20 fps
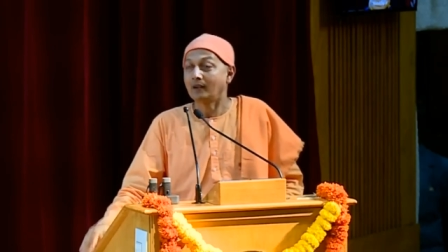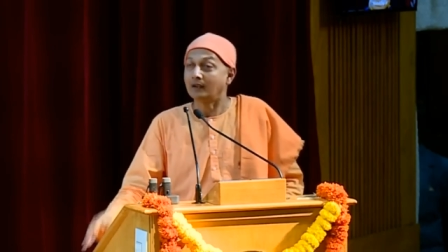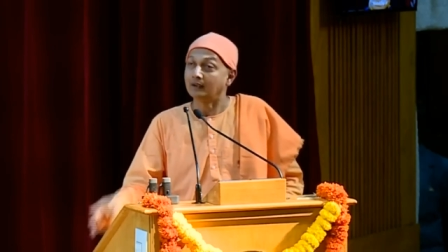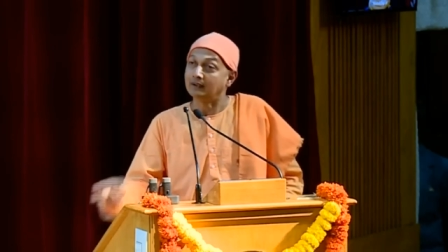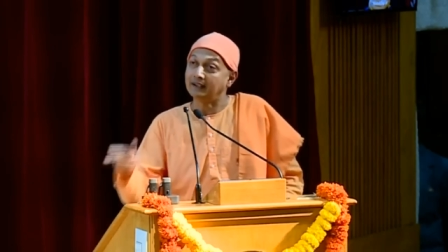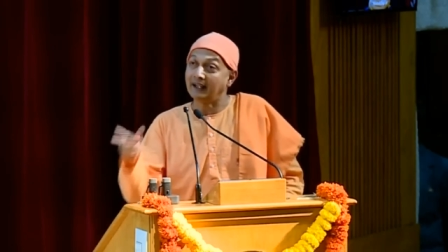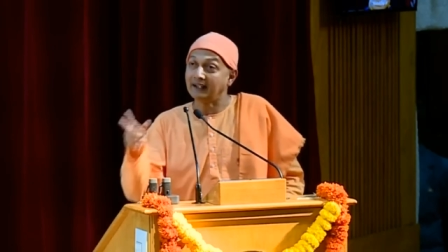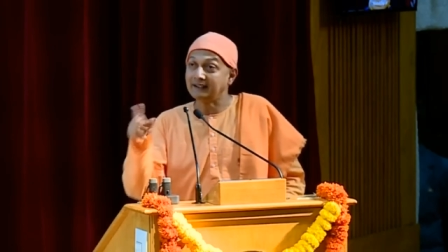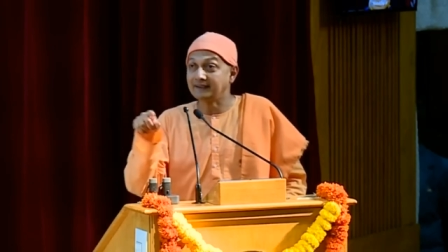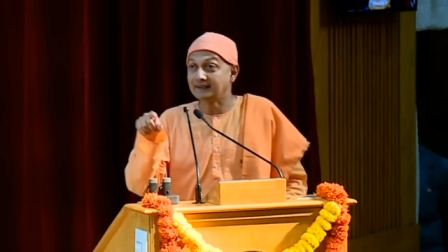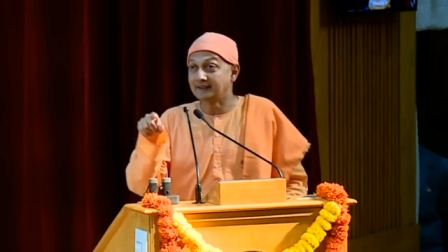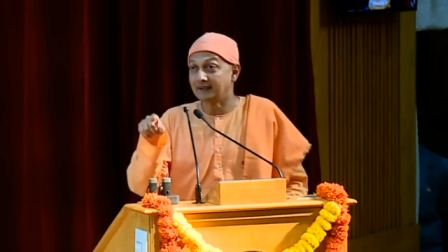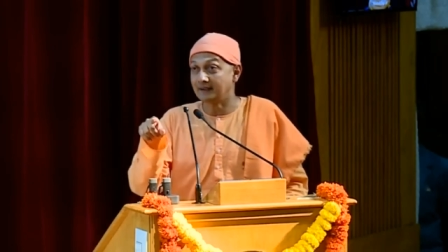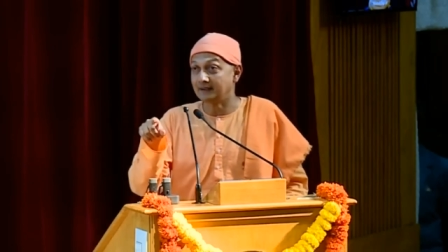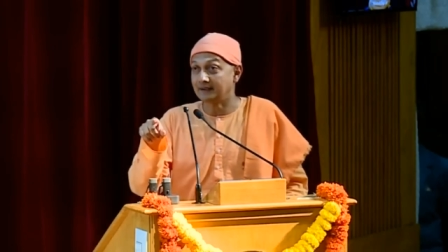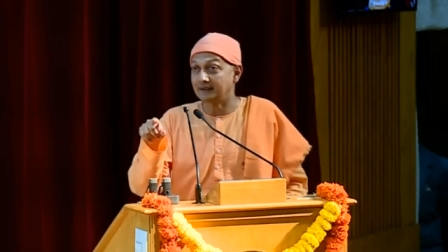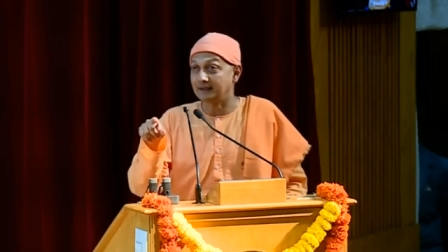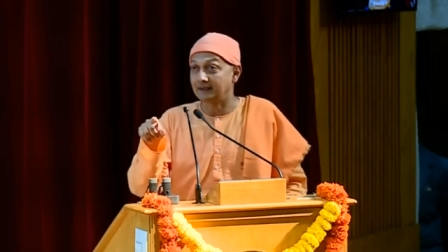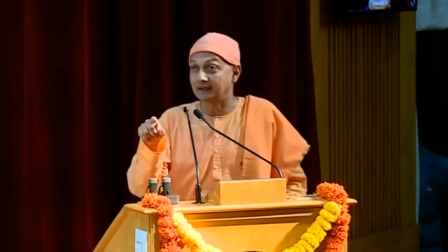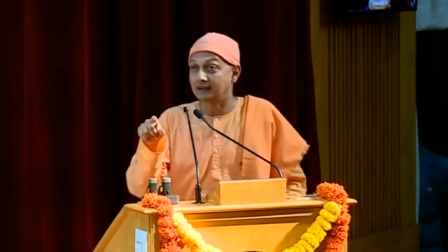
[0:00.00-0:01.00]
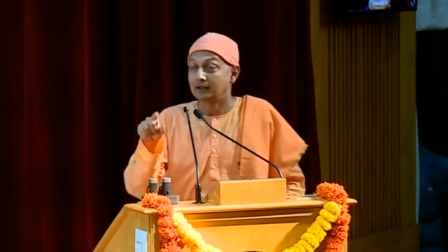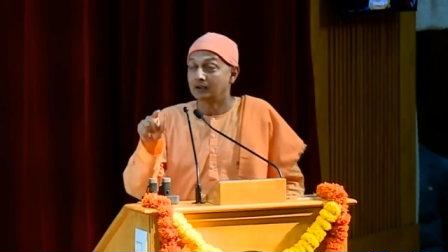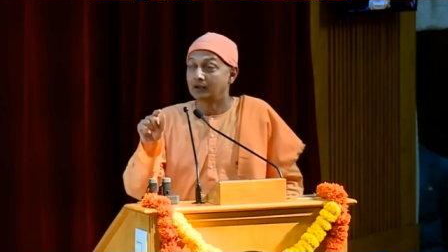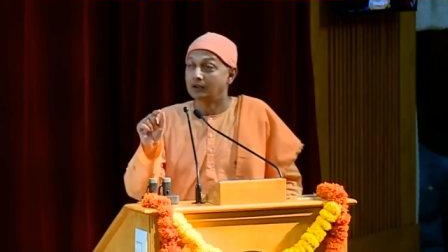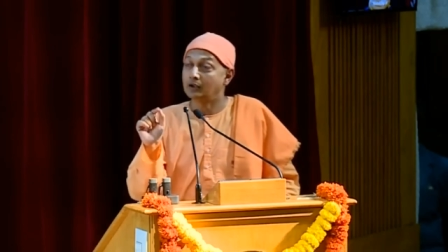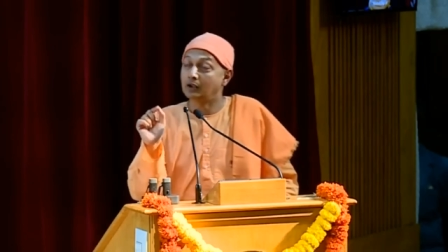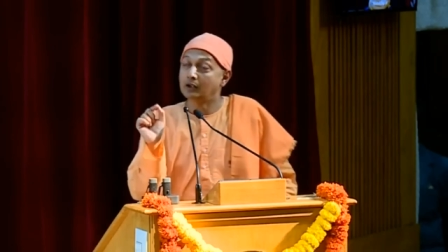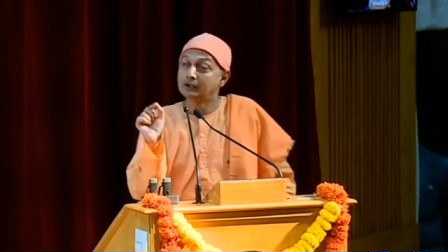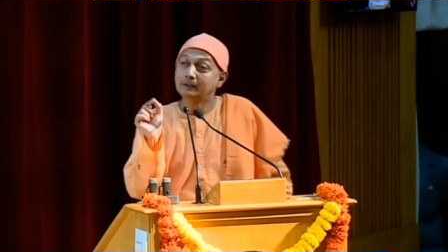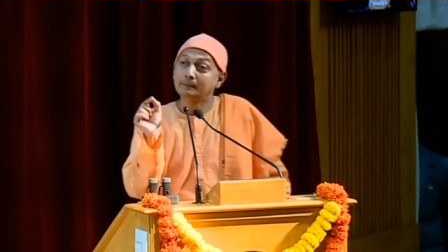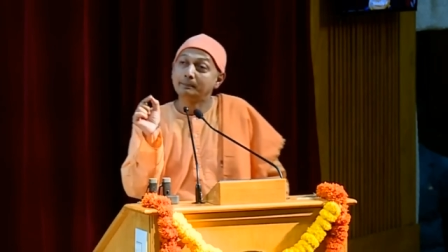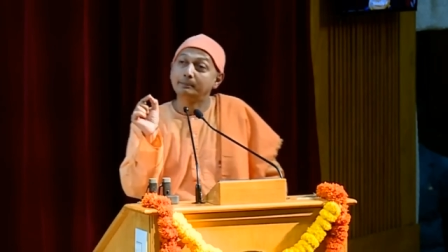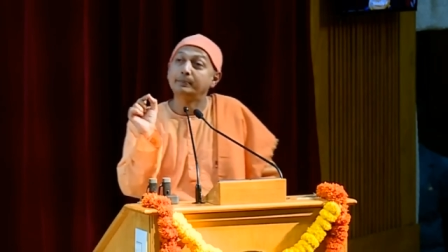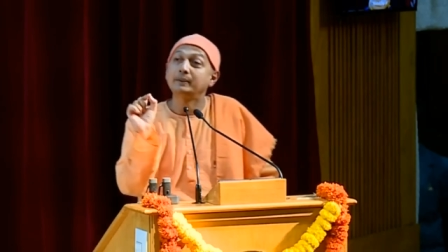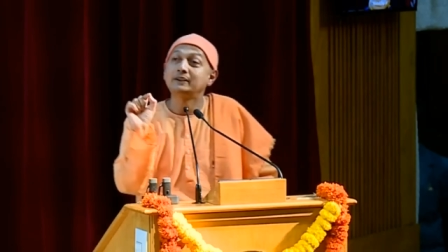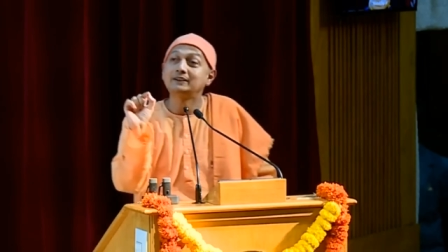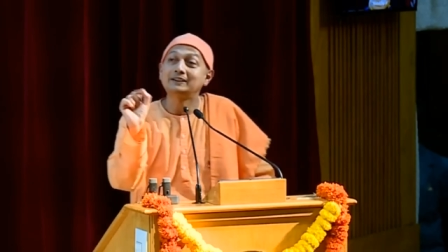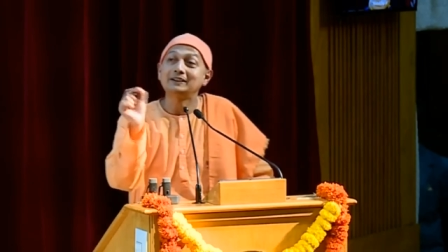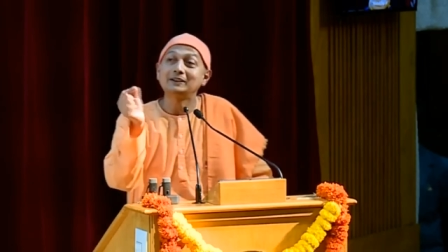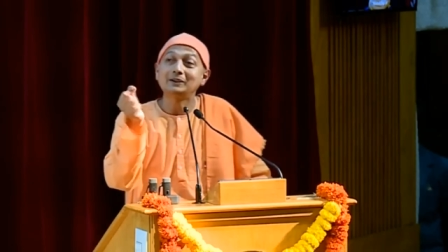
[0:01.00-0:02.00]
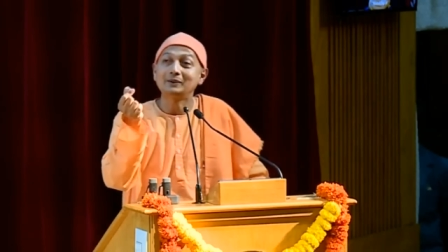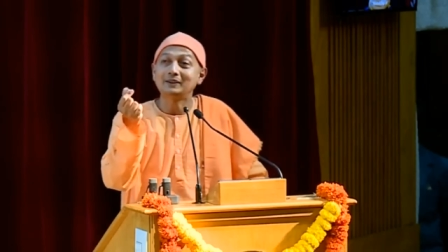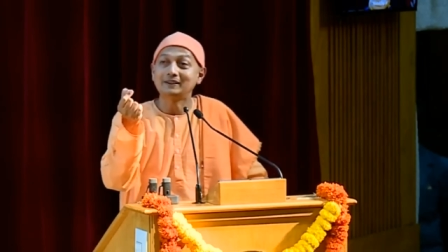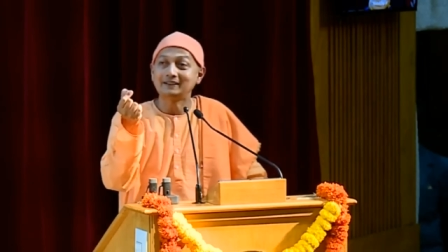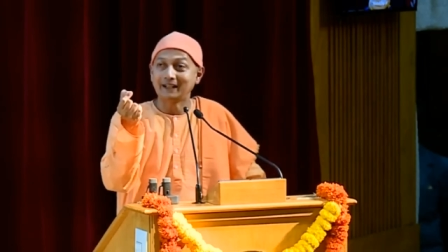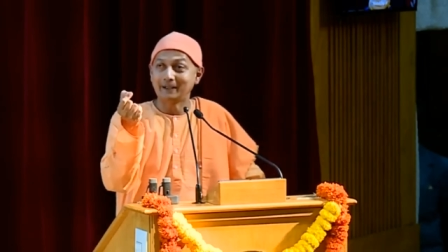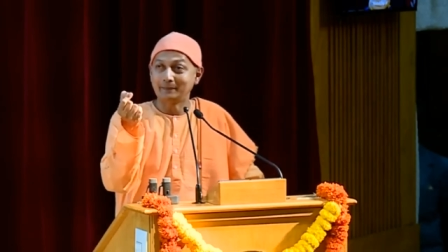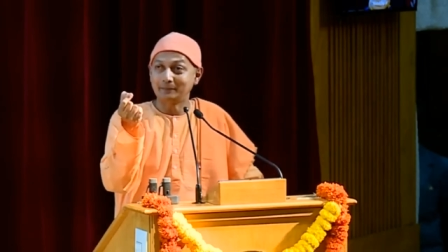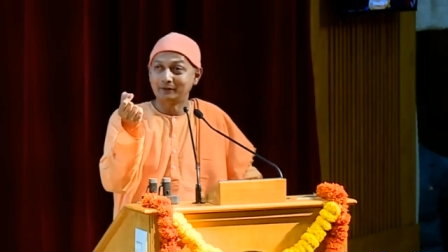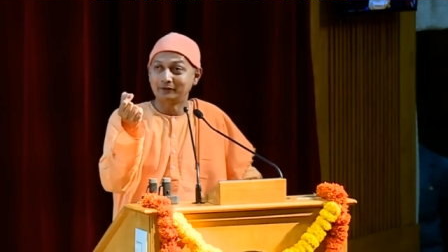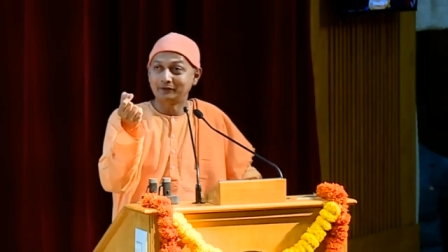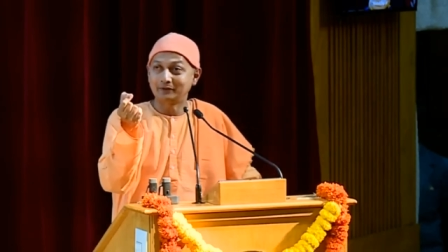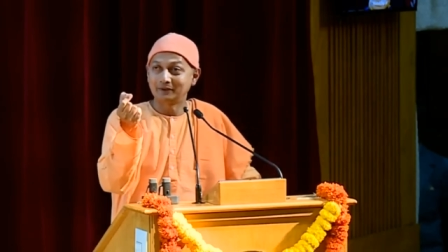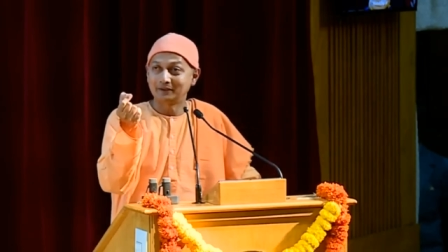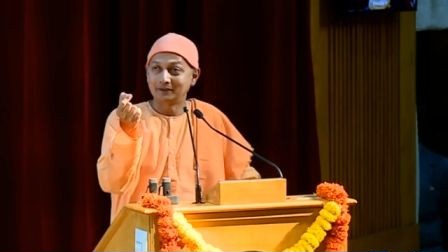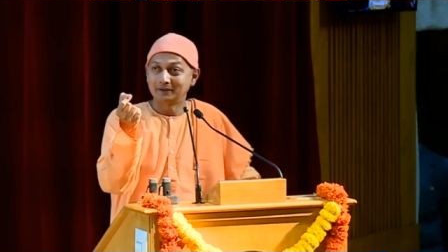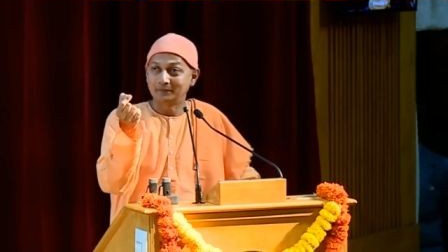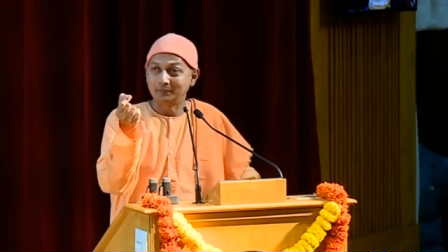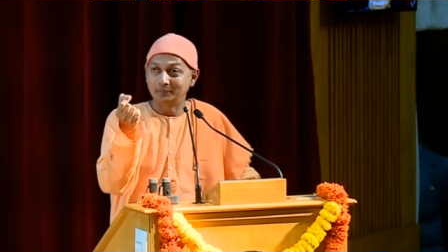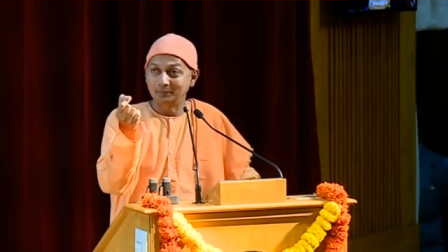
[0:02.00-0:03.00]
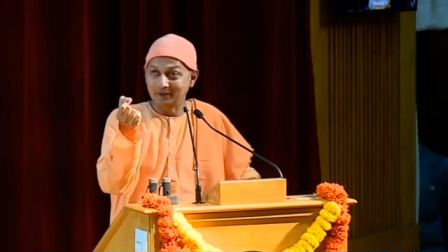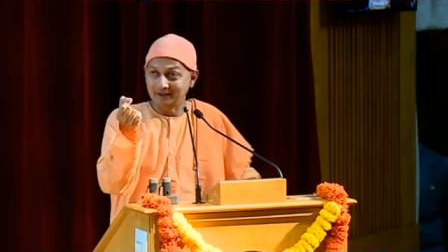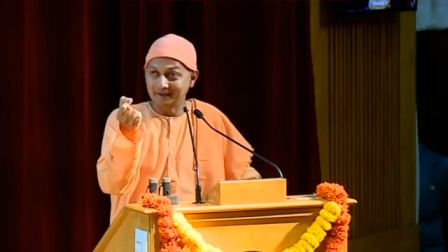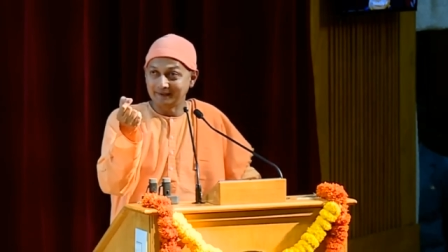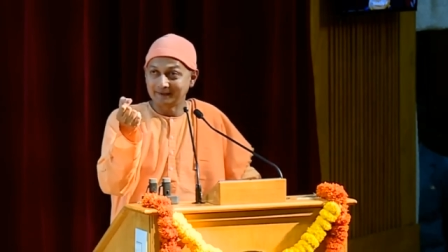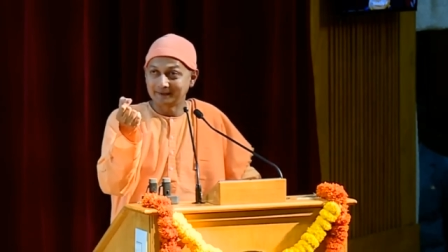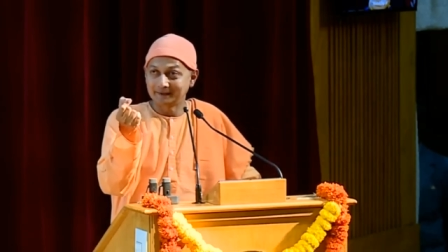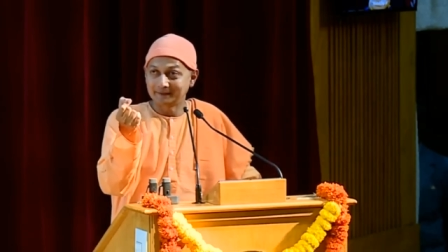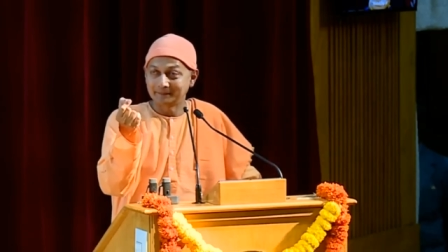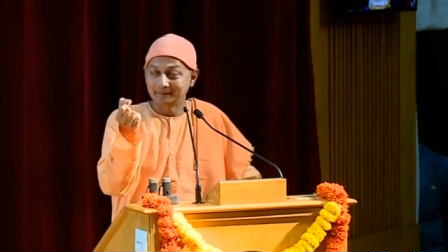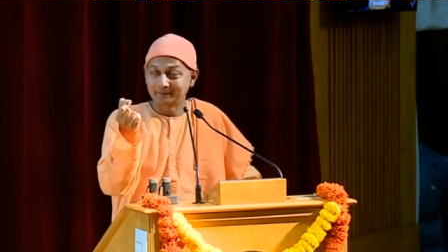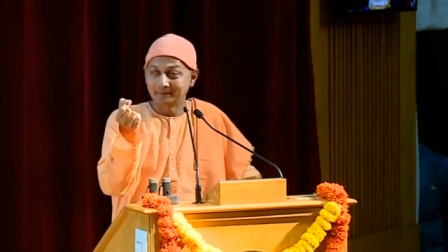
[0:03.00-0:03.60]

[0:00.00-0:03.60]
That is Ananda, not a particular type of bliss.